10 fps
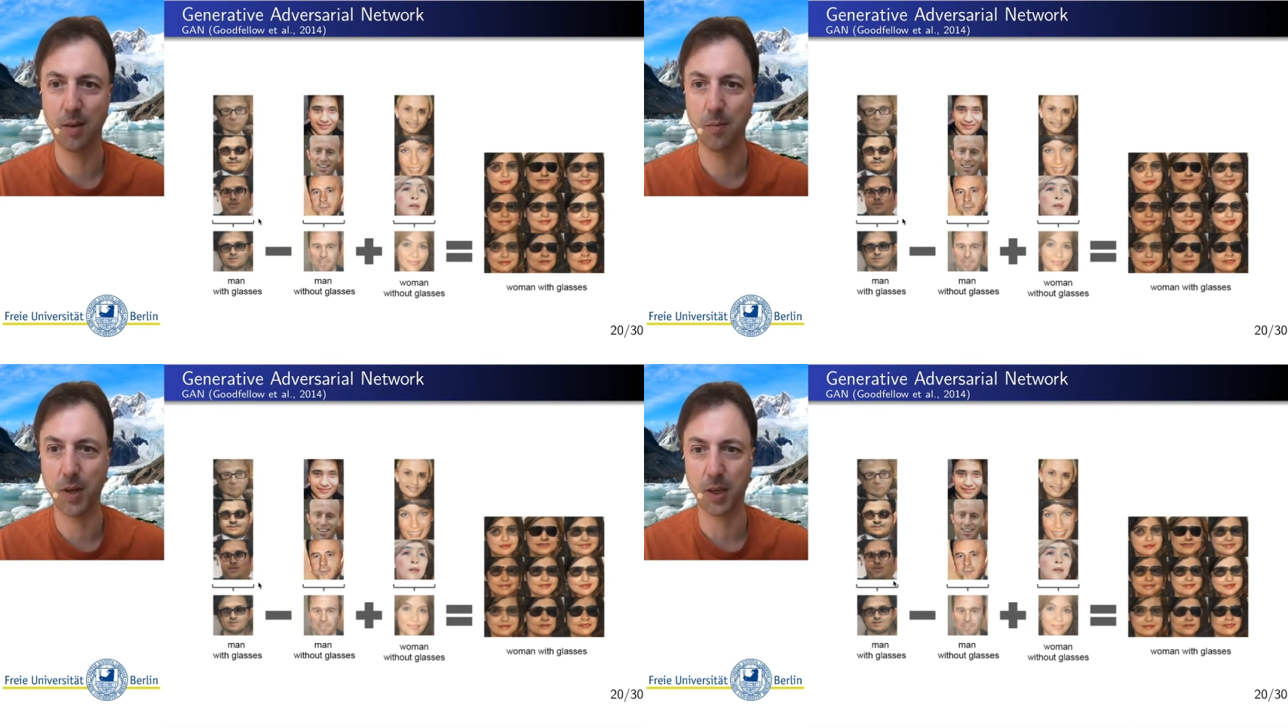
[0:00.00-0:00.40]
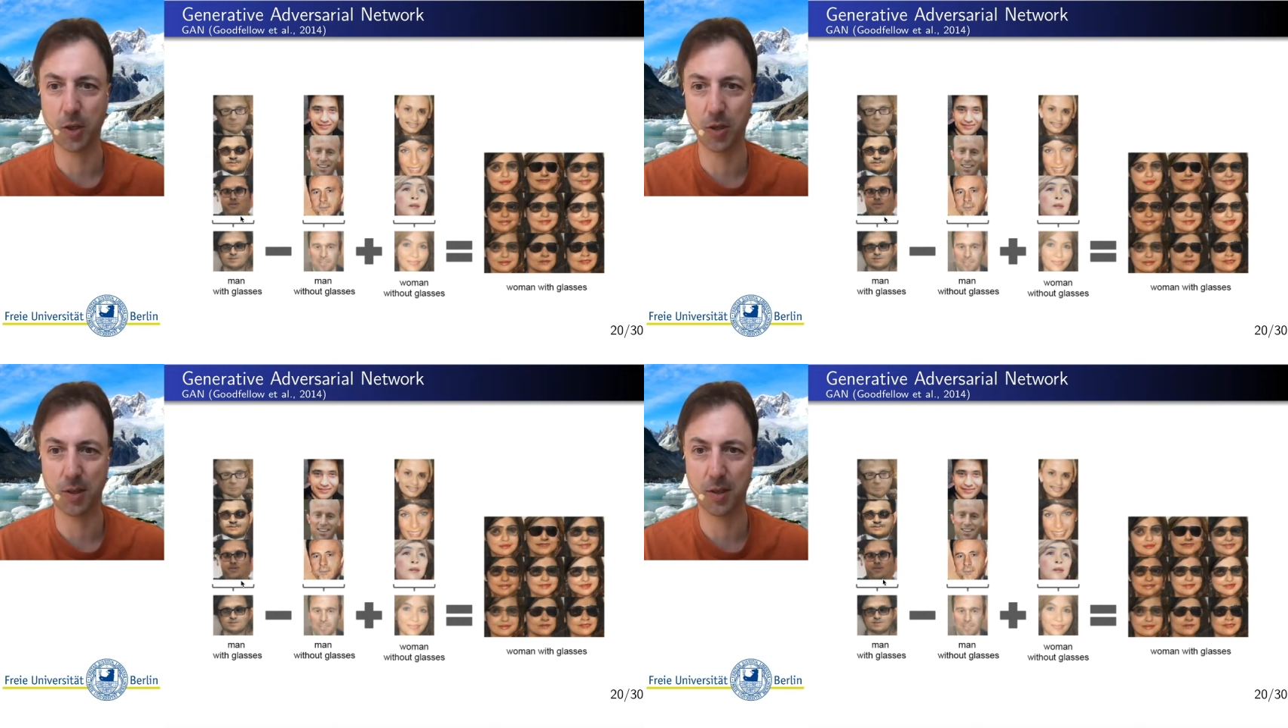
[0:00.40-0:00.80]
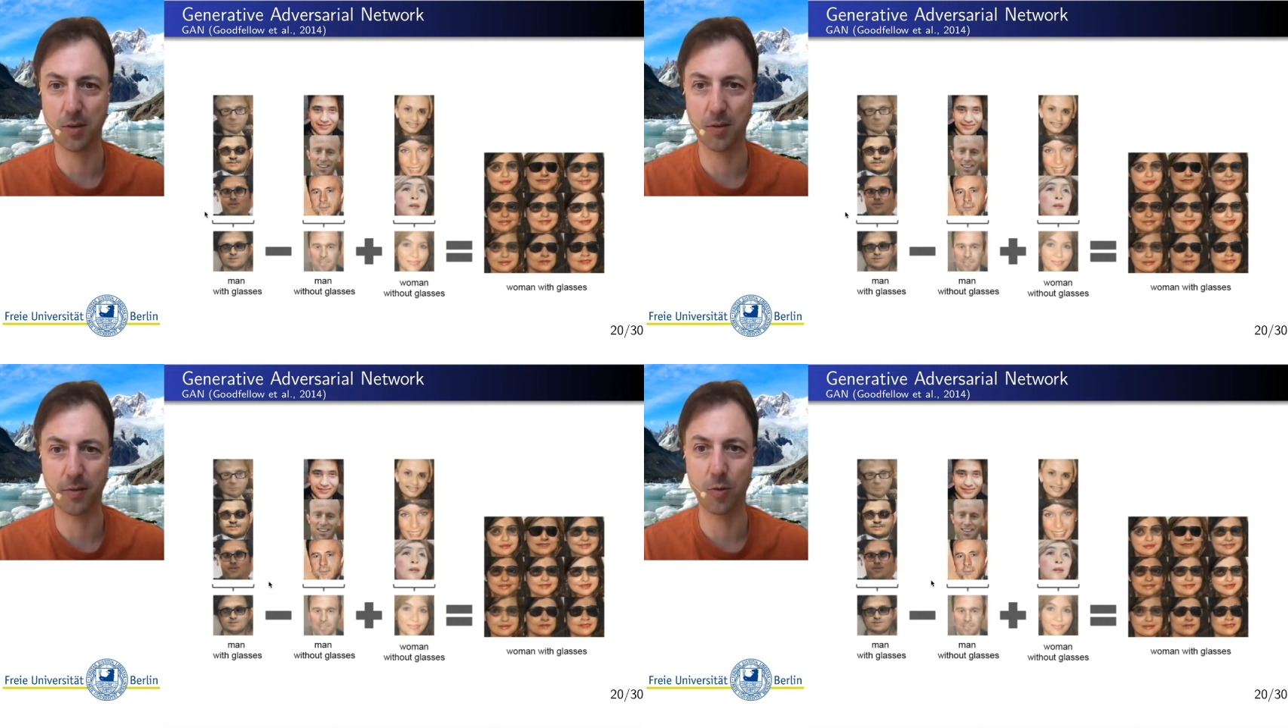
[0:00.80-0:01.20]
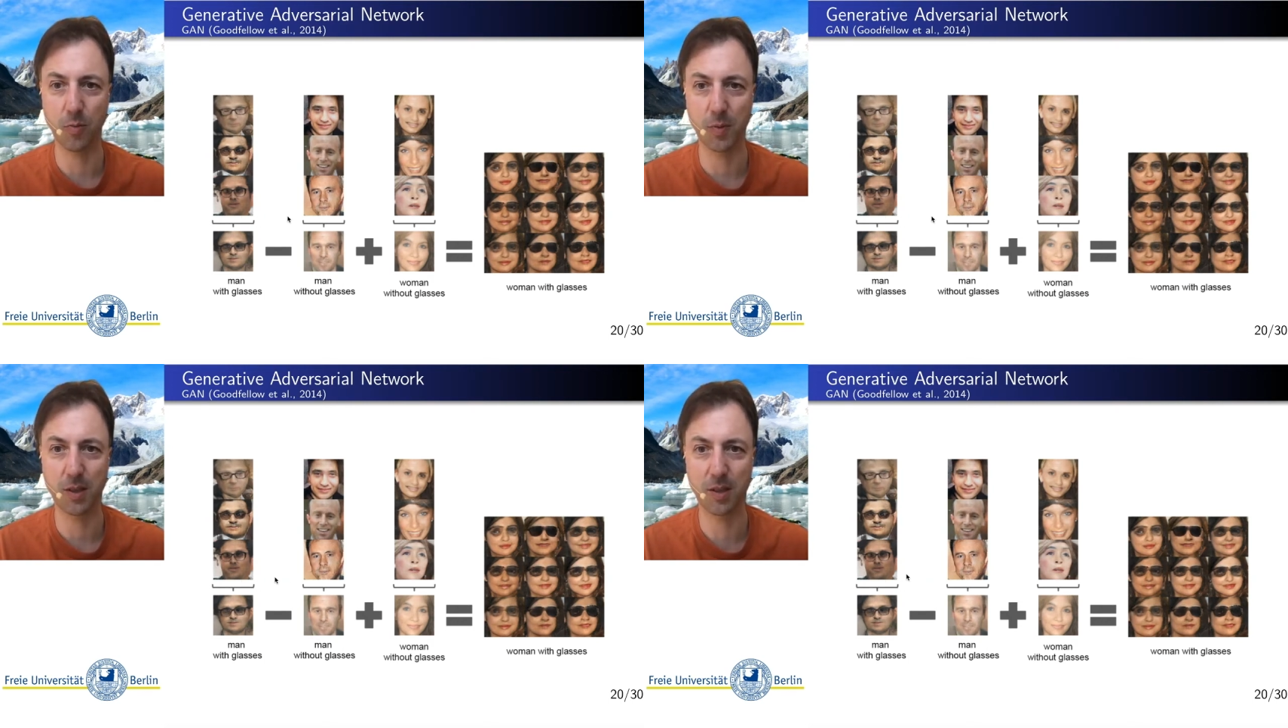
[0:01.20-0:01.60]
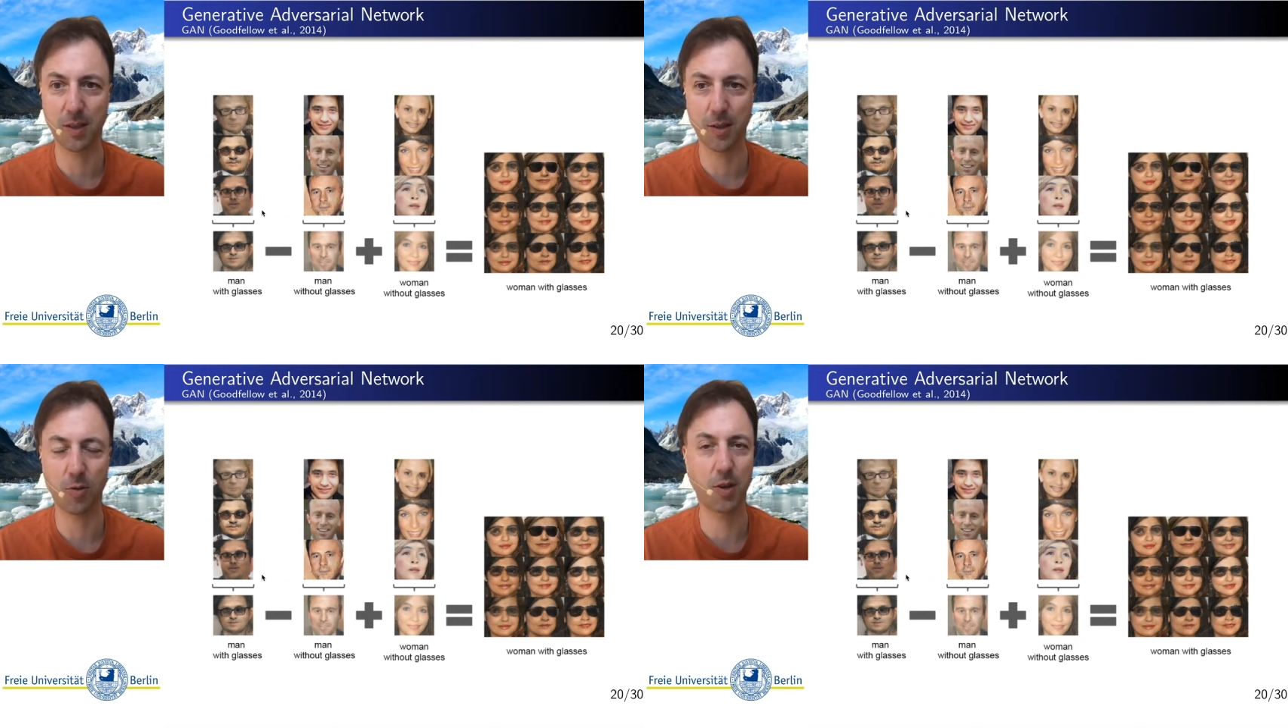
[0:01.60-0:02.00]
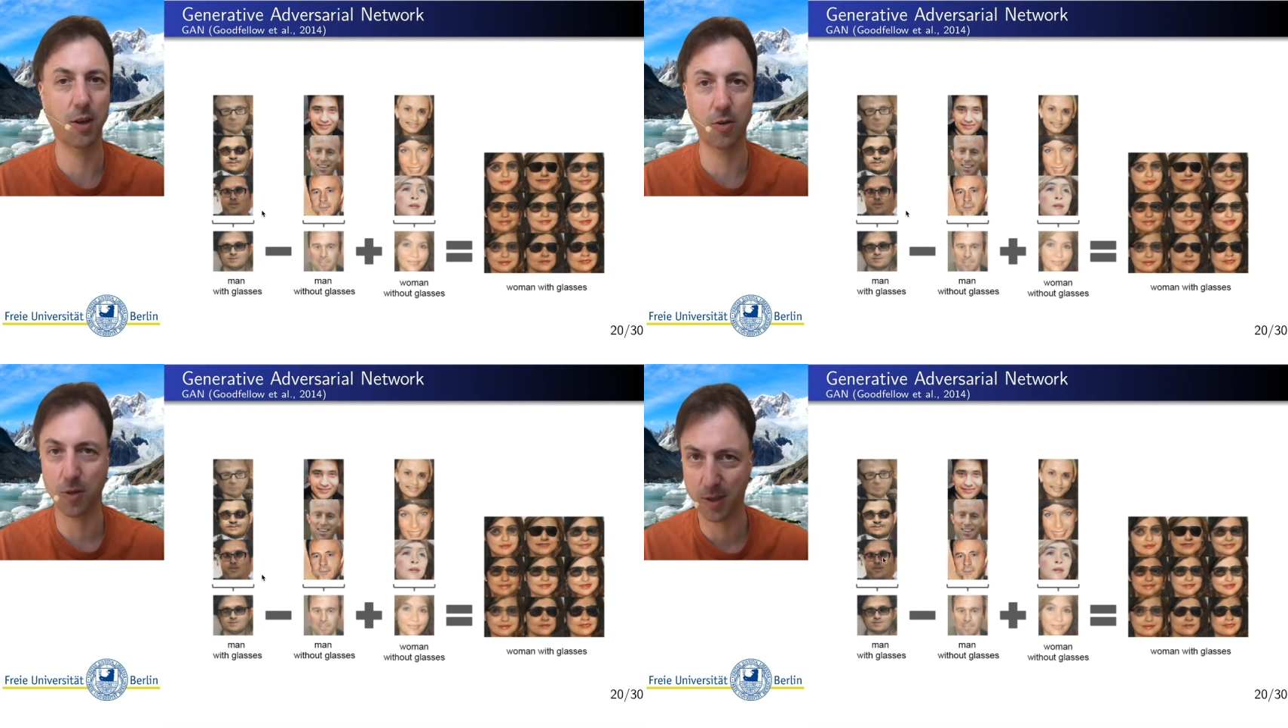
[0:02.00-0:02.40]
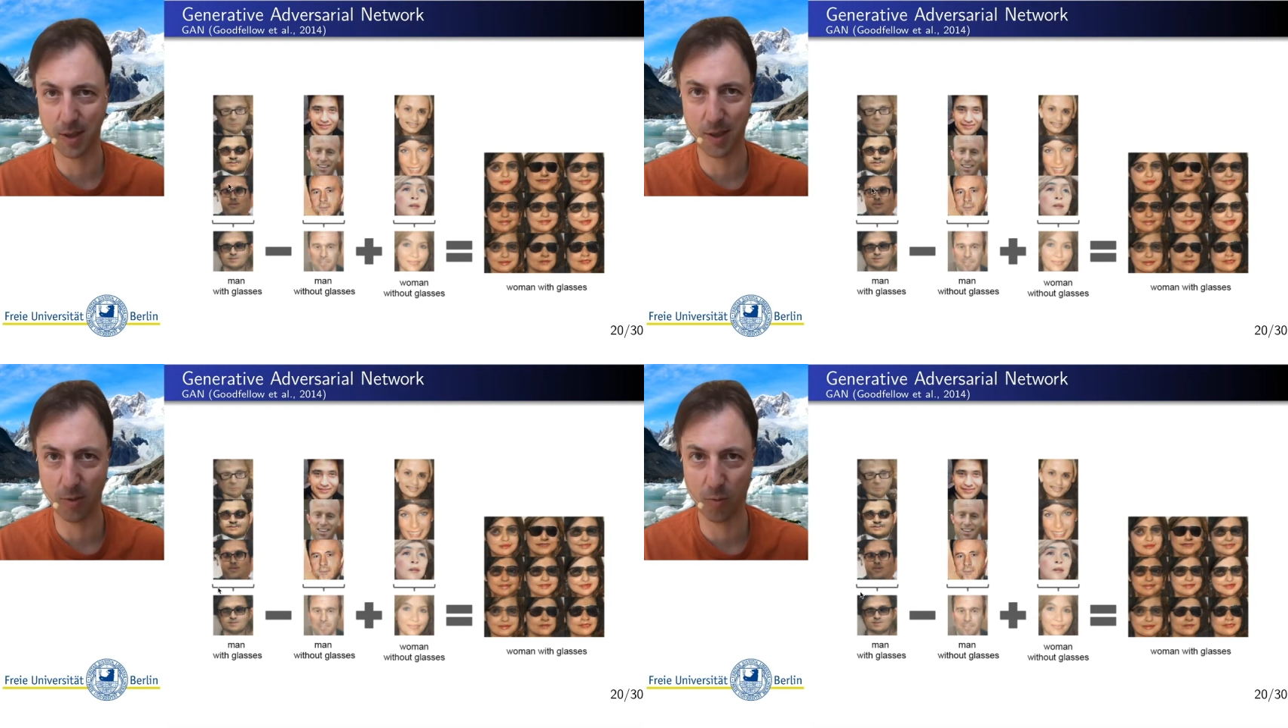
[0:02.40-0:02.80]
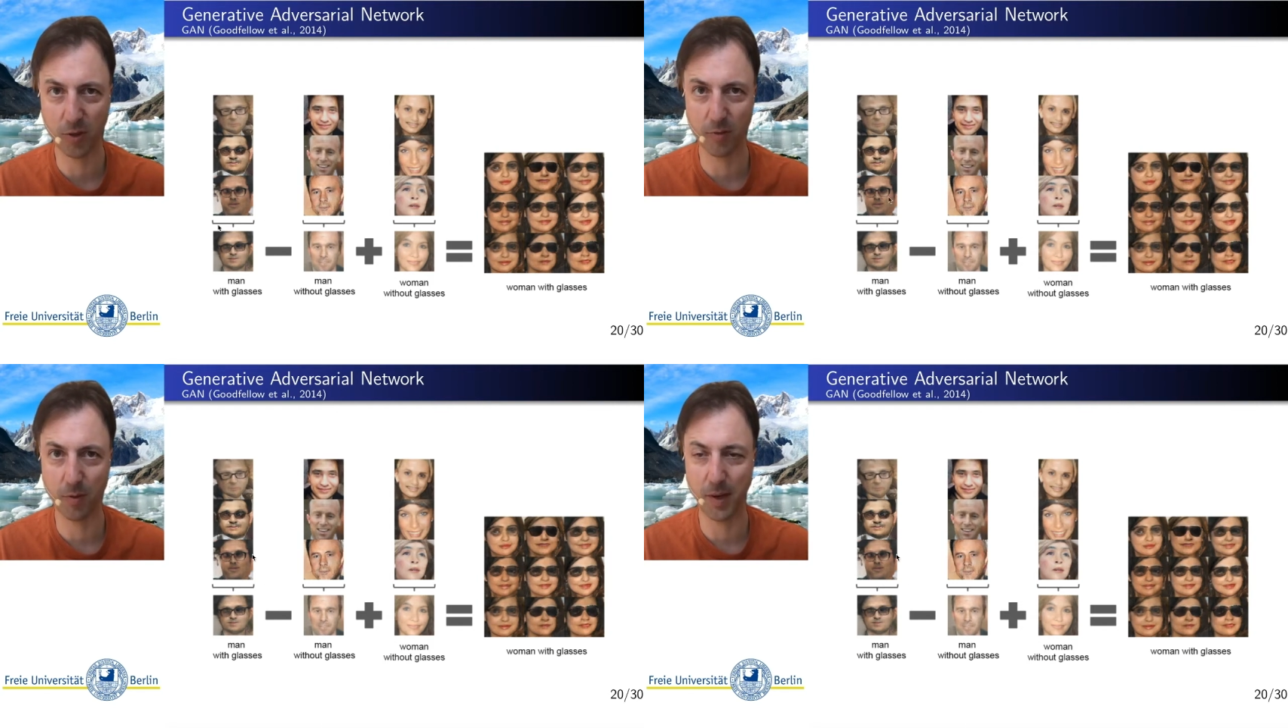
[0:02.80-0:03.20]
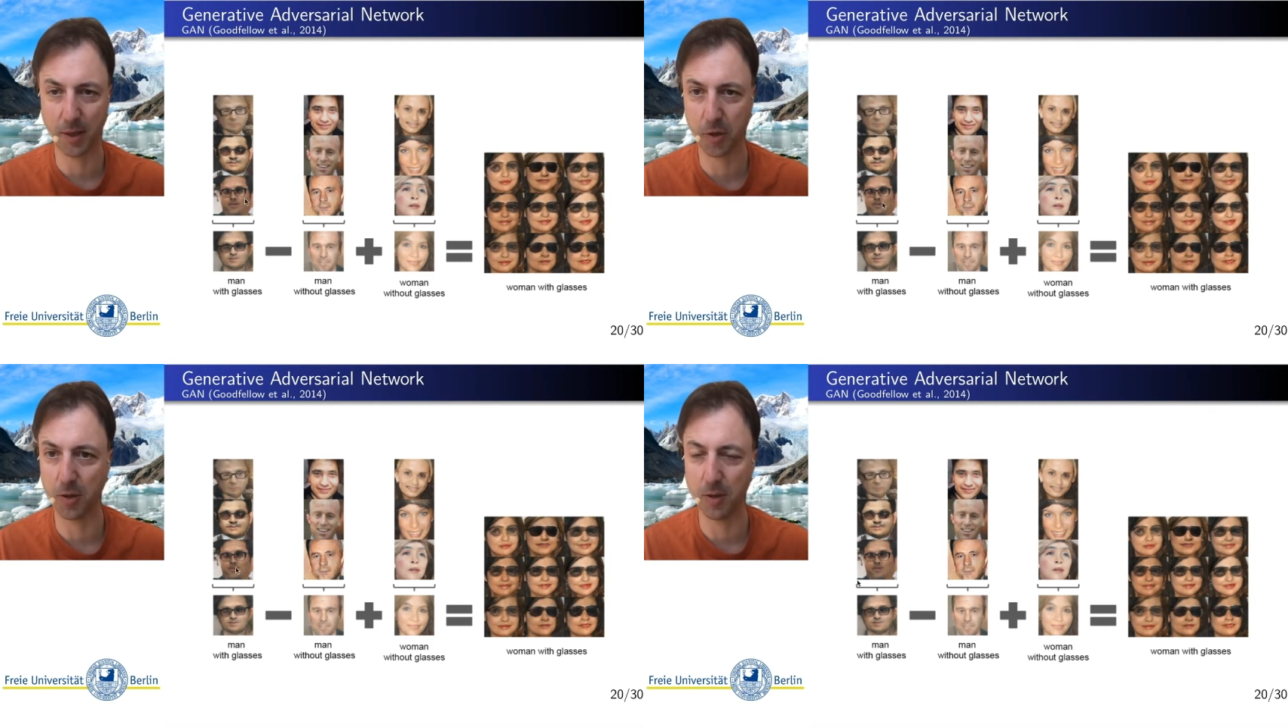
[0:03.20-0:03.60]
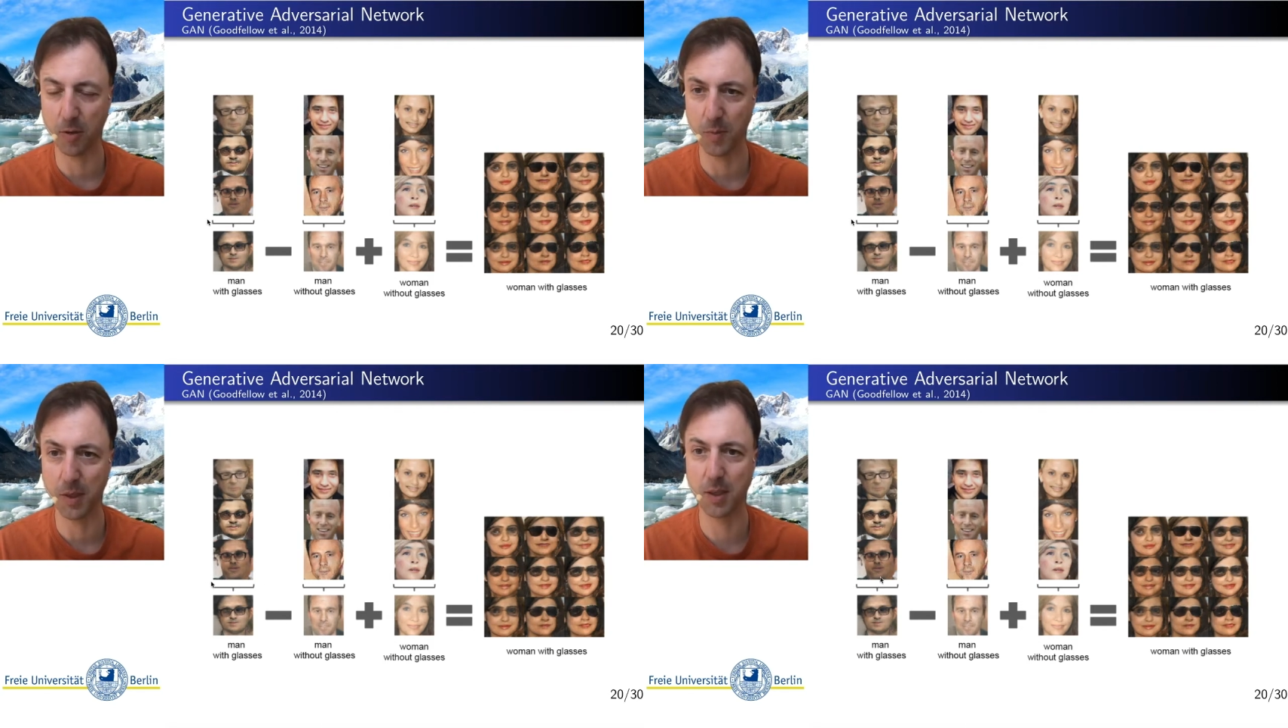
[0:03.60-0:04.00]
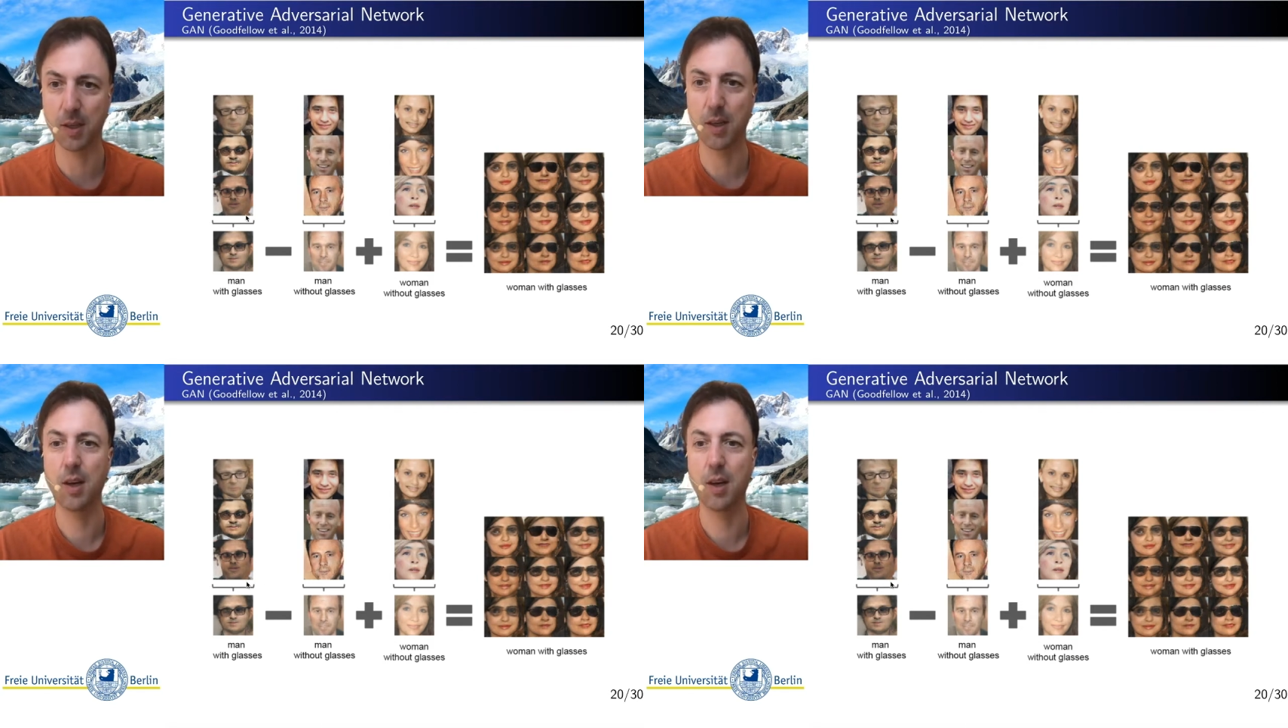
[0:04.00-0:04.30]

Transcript: pictures of humans that you cannot distinguish from actual humans.